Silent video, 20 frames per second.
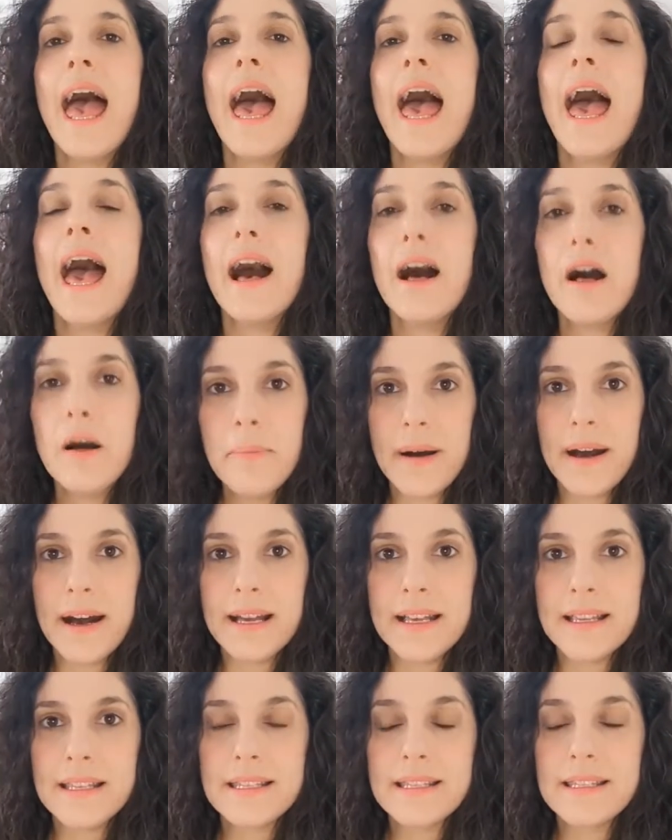help
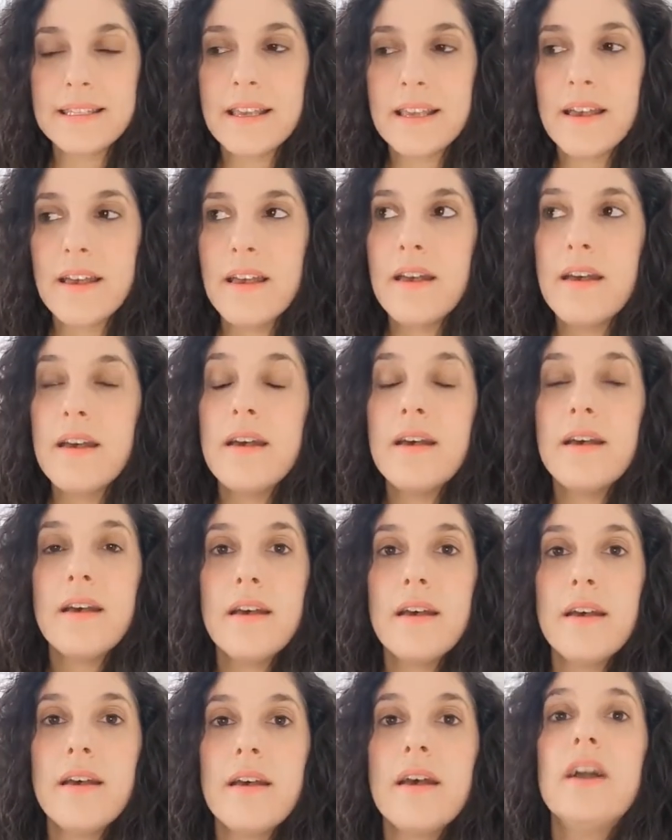us
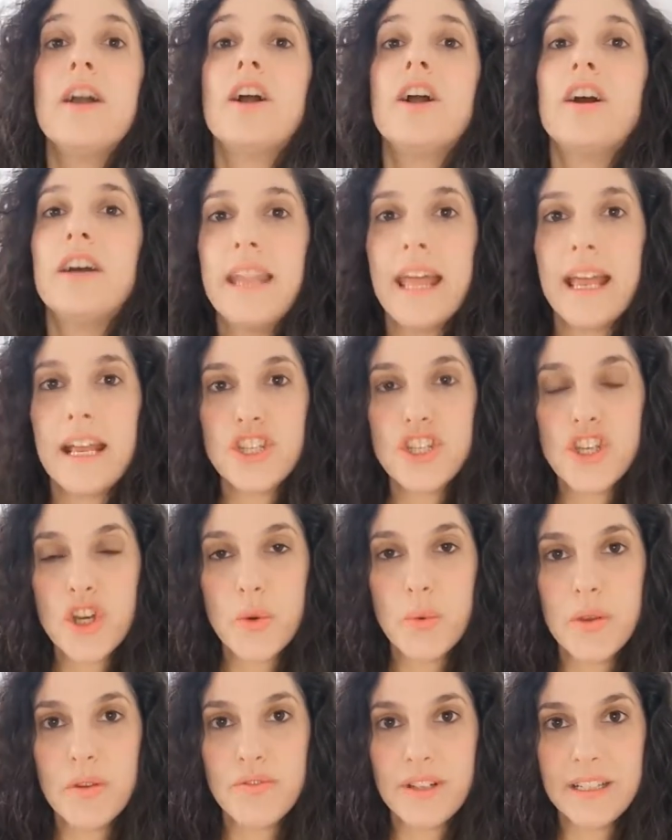connect to who
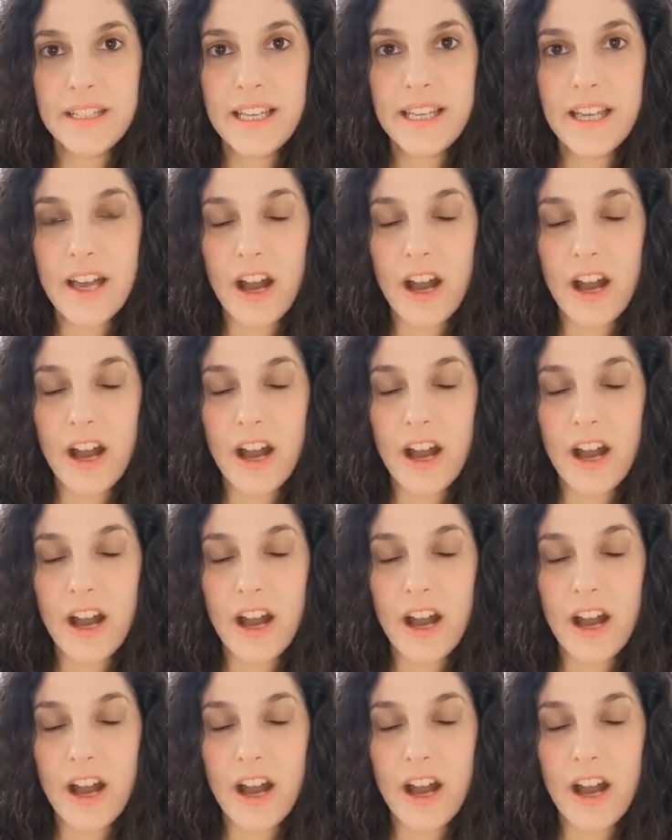we really